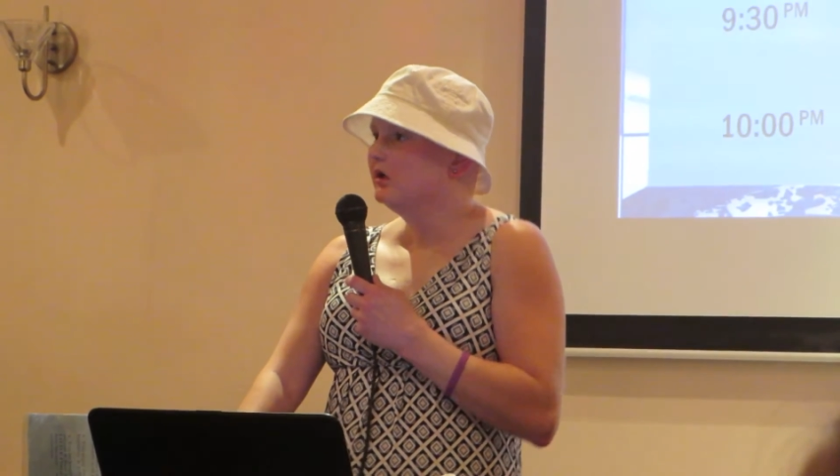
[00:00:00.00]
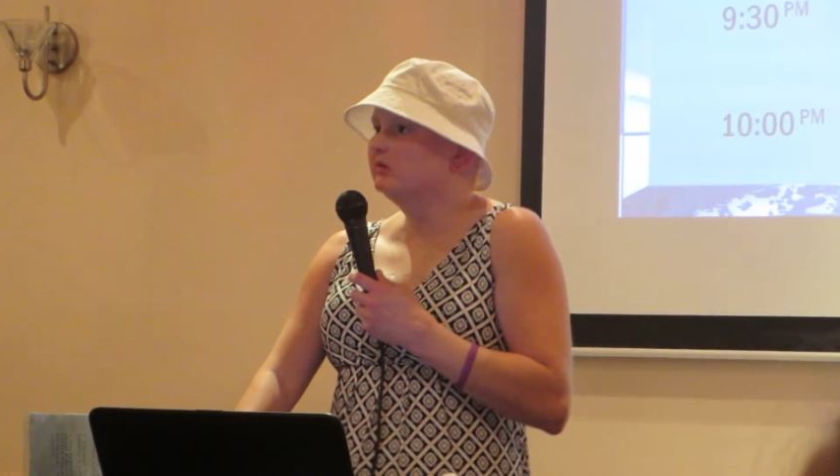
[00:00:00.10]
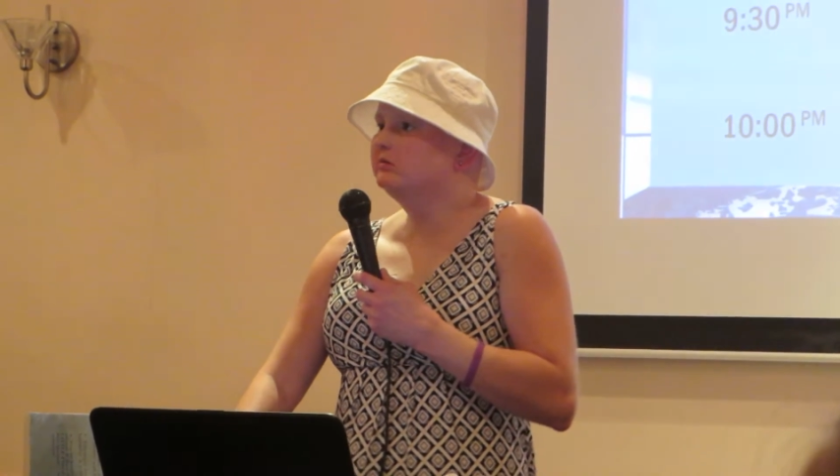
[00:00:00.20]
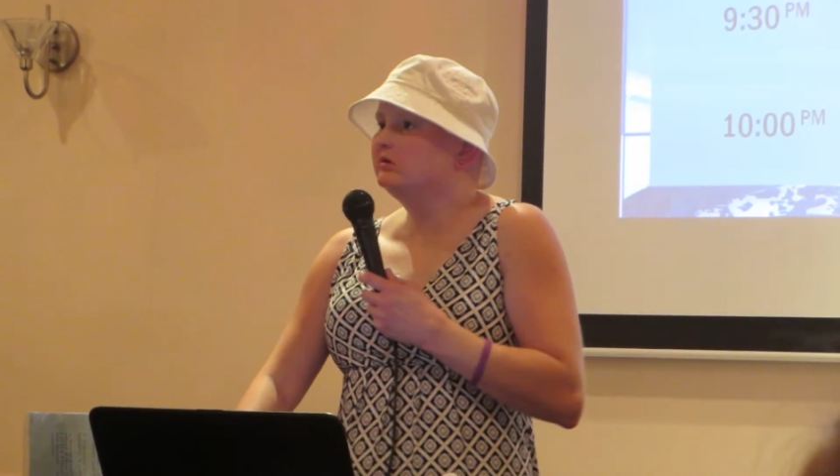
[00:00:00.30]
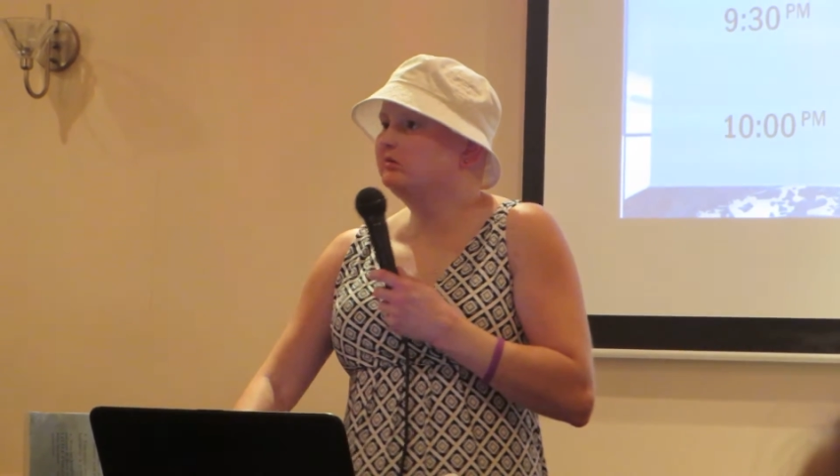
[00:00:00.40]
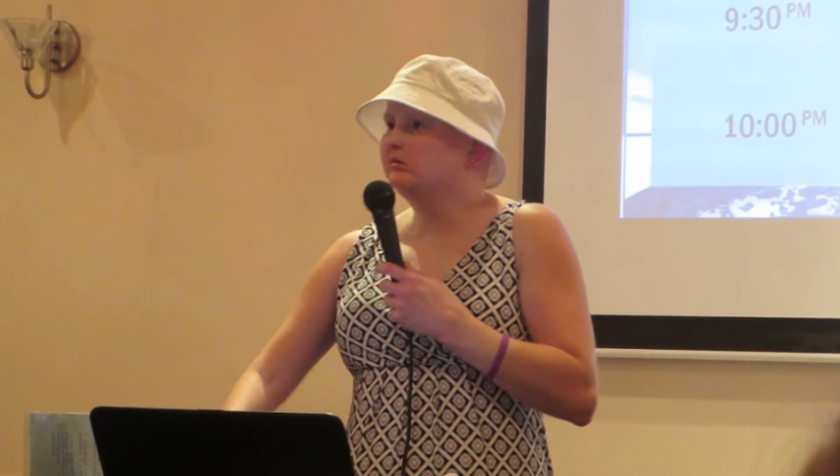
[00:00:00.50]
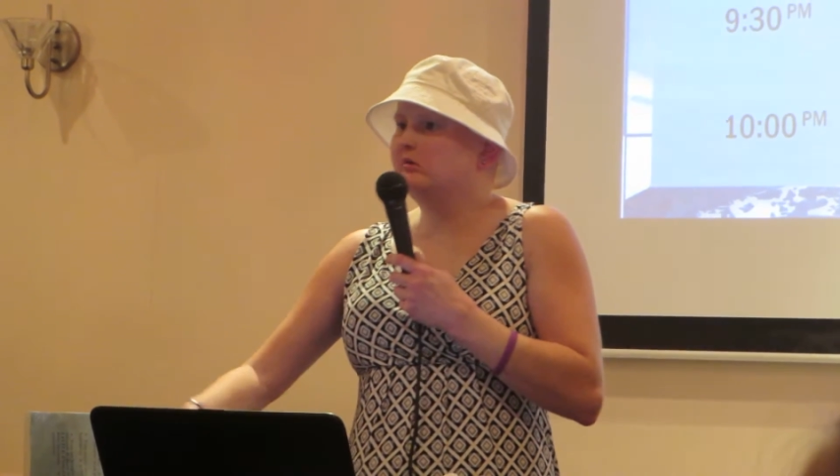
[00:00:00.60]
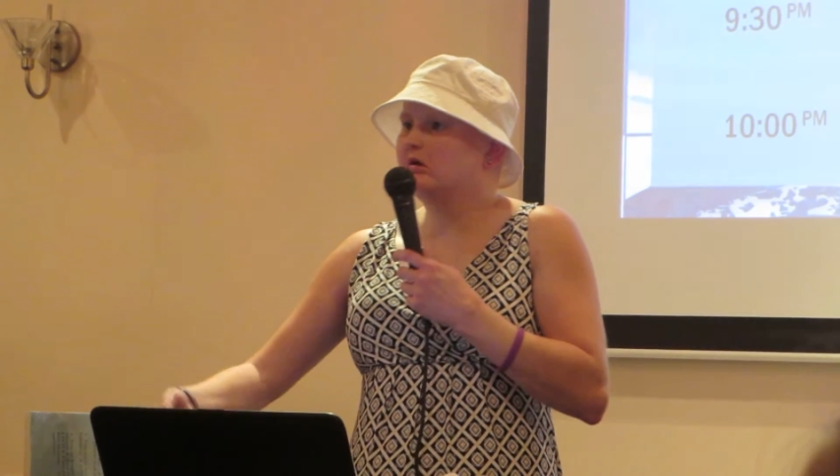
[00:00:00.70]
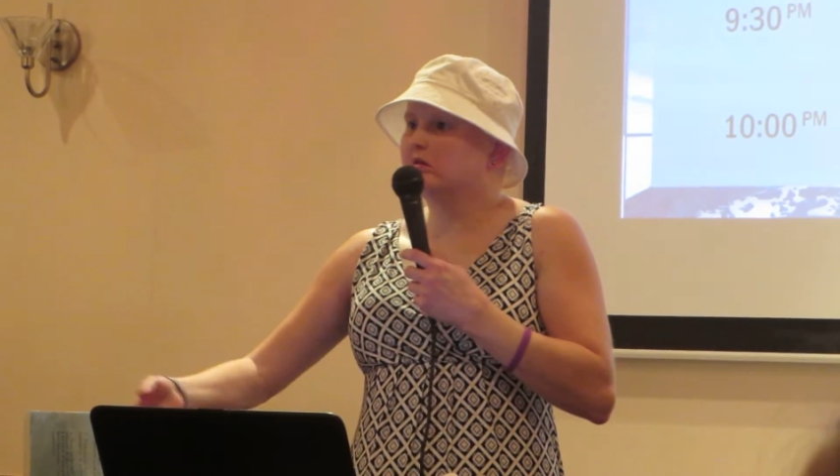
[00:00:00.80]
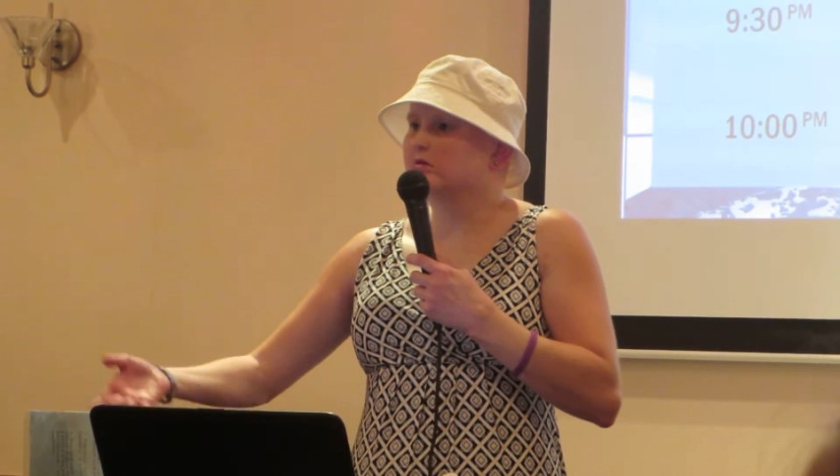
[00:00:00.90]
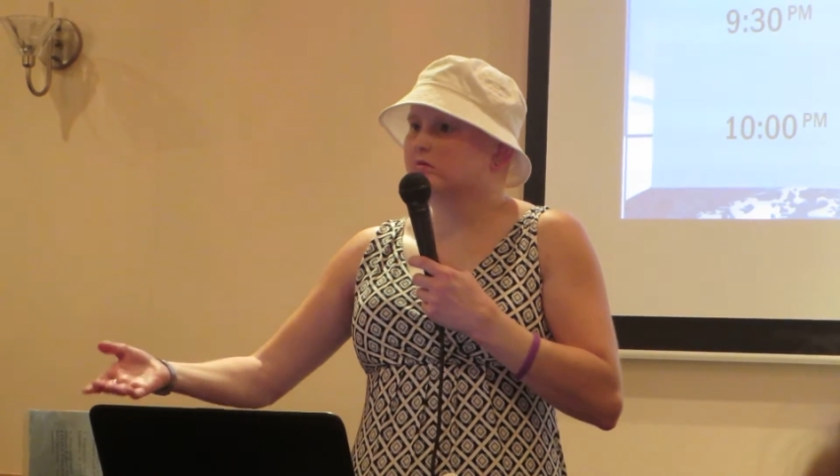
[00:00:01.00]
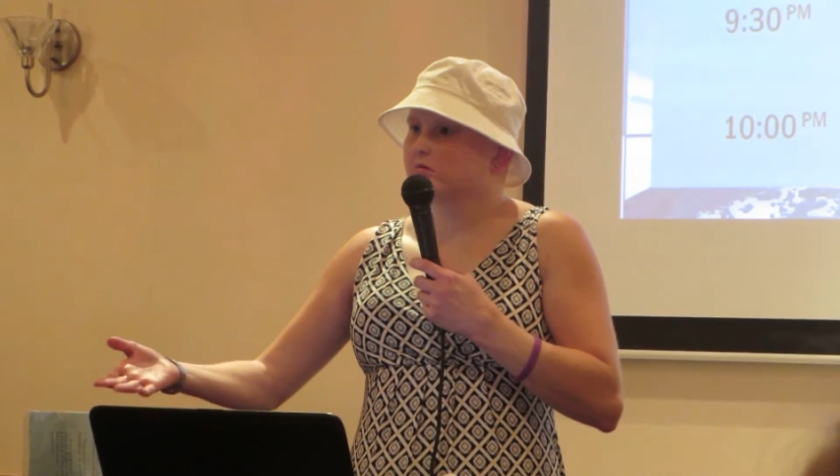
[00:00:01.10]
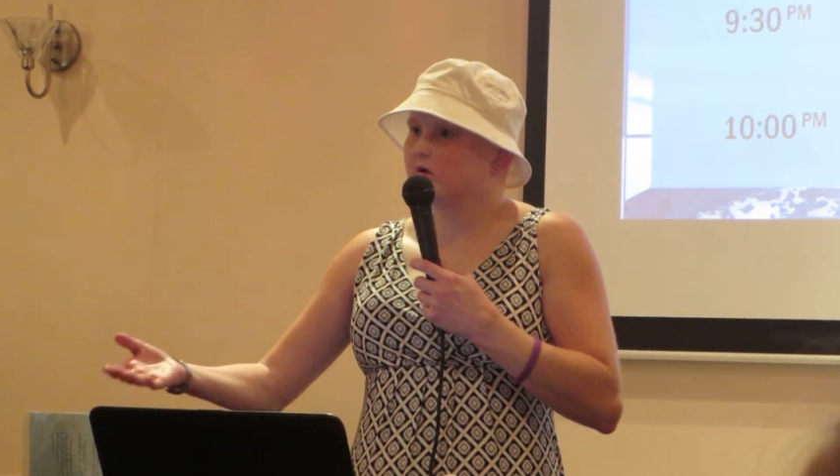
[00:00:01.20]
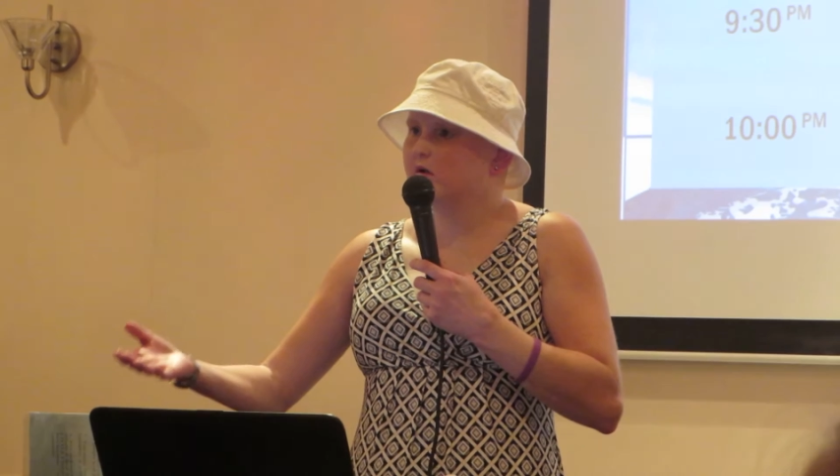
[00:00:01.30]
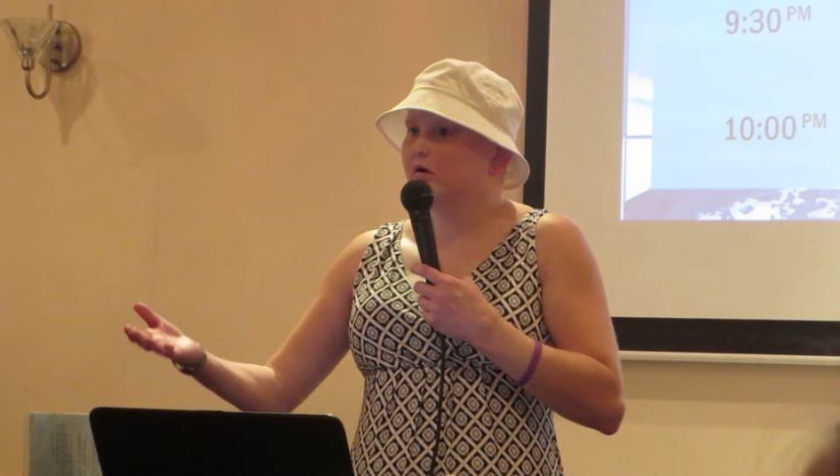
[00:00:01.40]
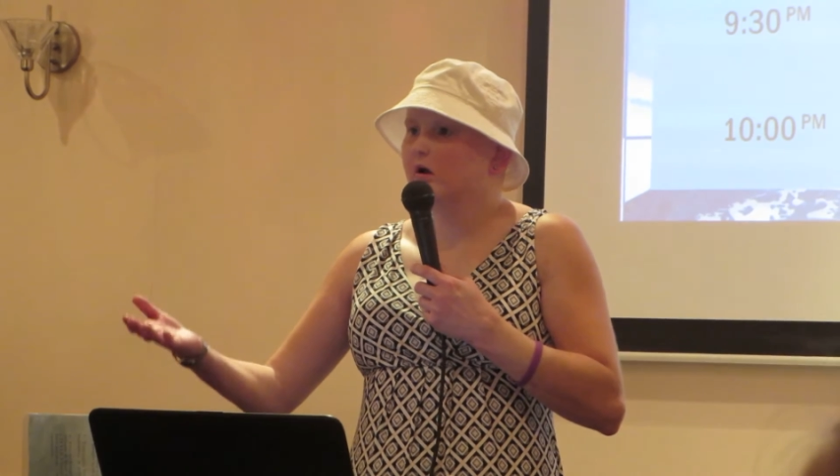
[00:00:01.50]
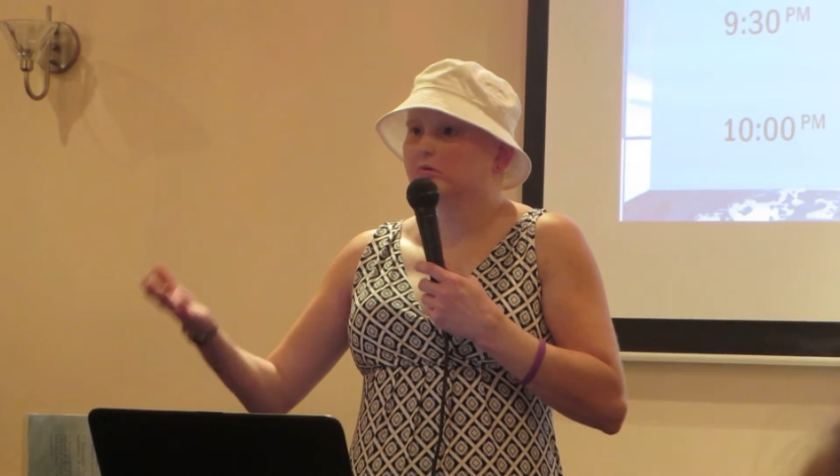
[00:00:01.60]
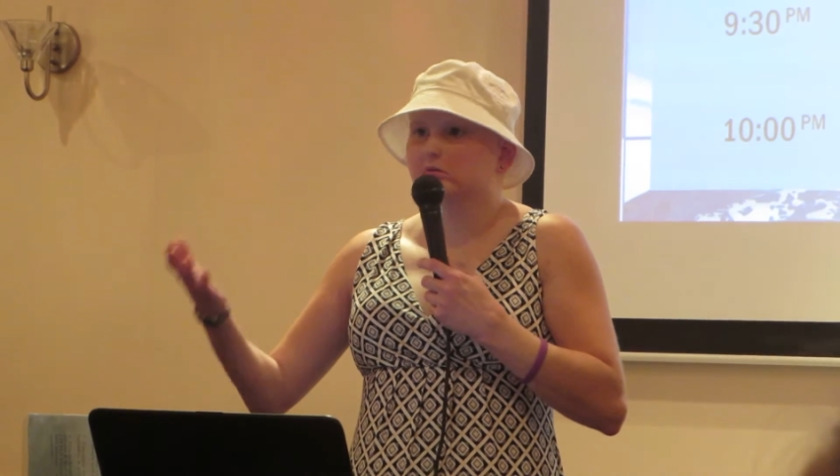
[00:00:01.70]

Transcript: If you see me in the street,